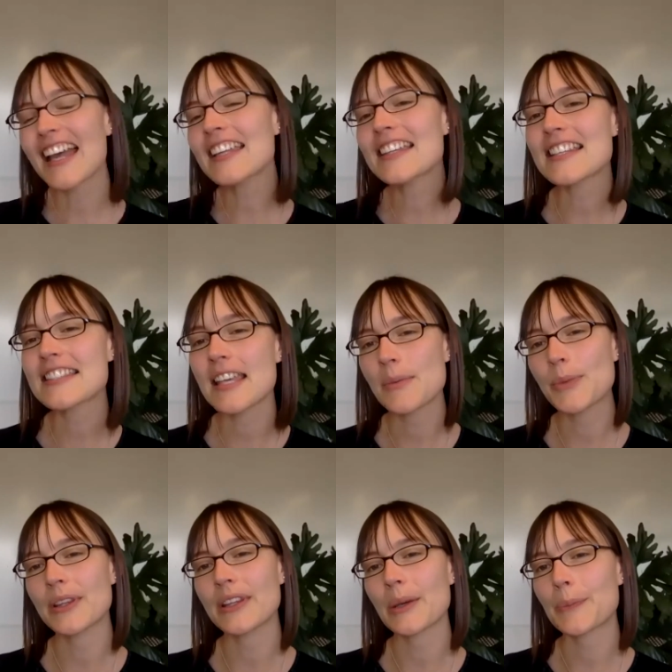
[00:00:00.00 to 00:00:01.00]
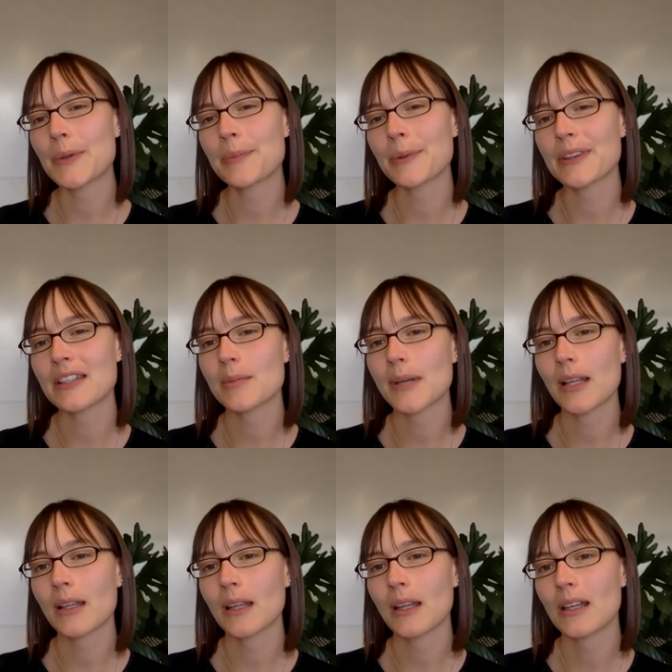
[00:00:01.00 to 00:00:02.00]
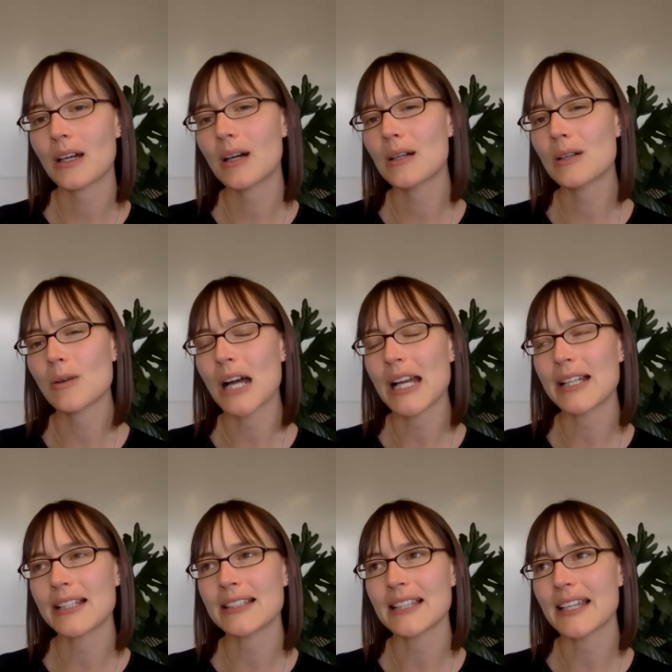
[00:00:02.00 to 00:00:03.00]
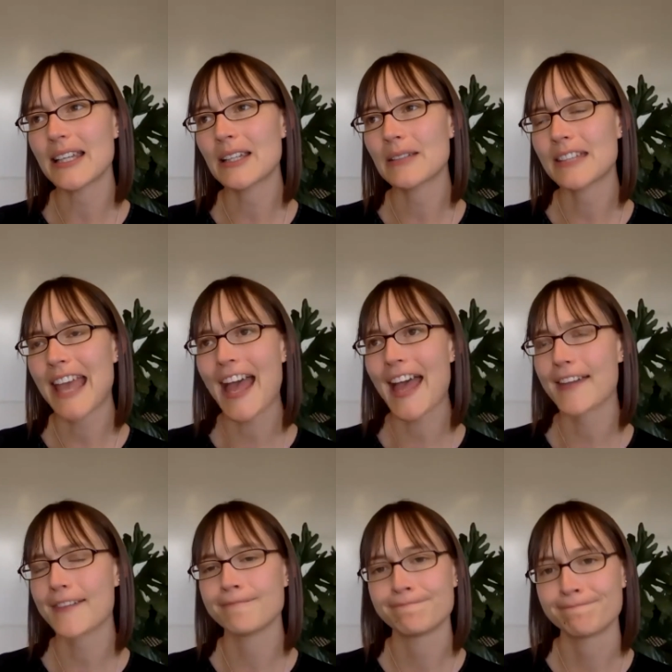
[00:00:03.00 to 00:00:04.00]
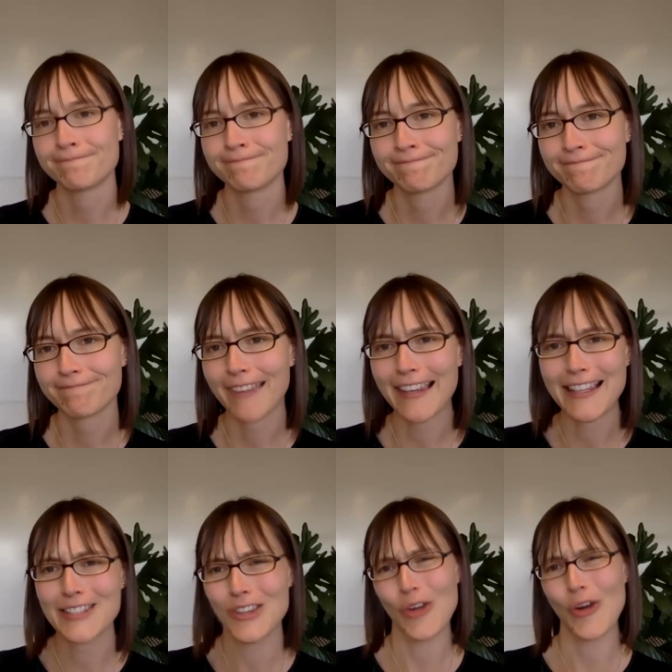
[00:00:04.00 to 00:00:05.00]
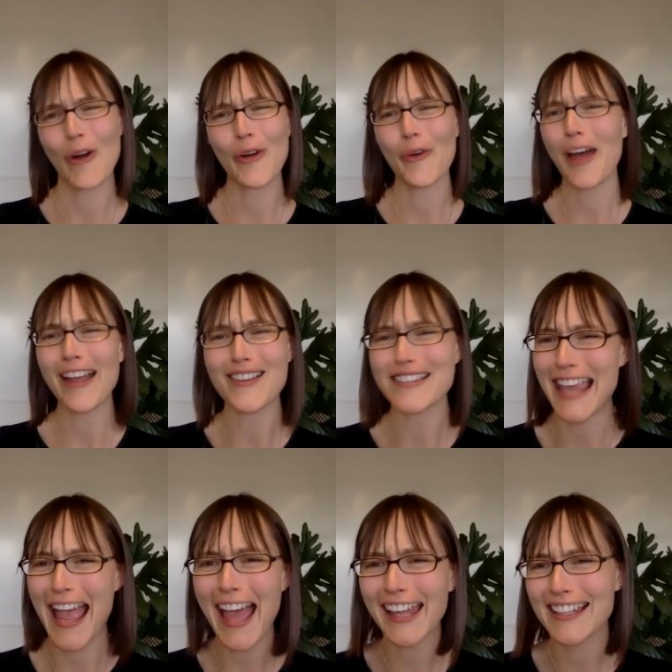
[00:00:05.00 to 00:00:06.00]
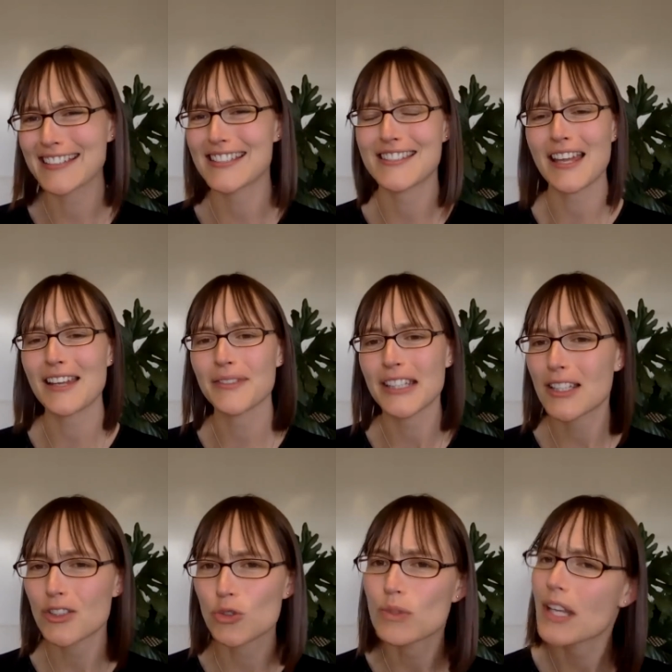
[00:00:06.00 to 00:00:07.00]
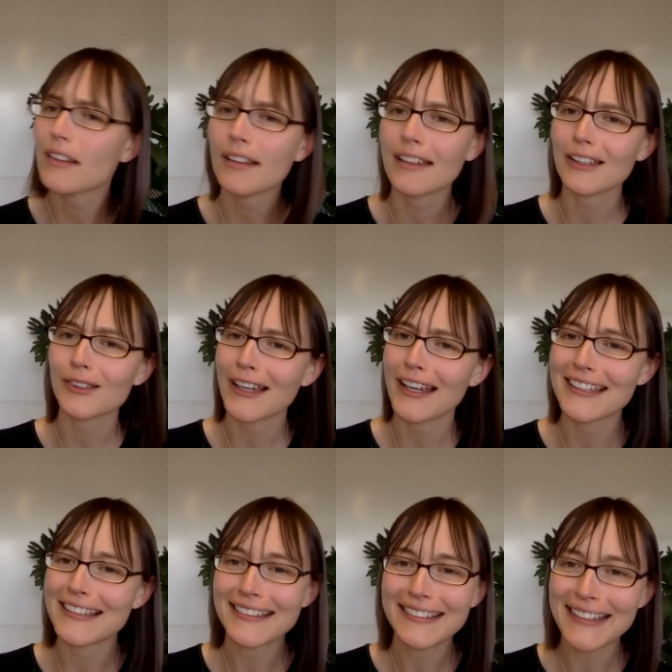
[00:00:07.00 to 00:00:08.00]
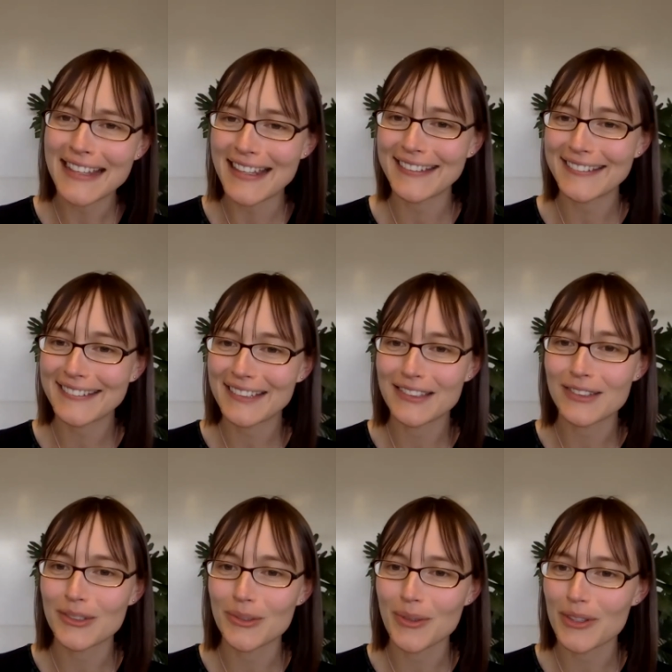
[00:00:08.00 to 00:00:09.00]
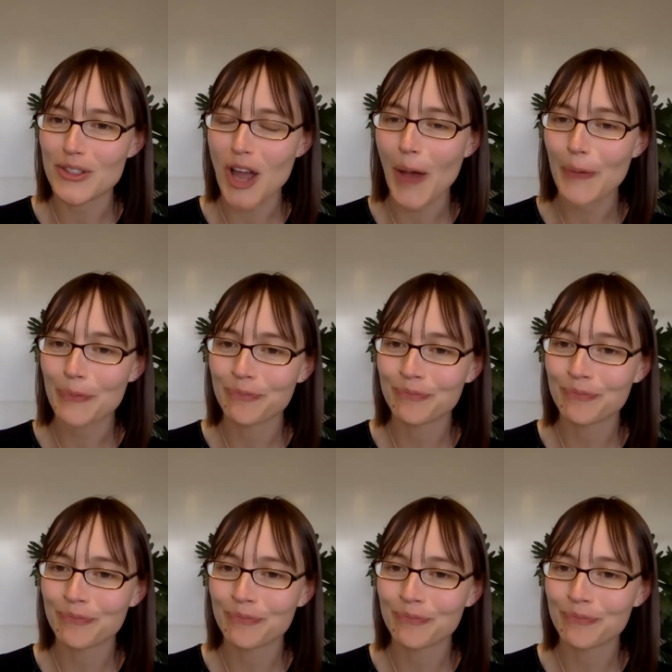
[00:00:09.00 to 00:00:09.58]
of the same when like people think about like ROI on like CAD. Like, is there ROI on CAD? It's just kind of like a utility. You kind of need it to do the job.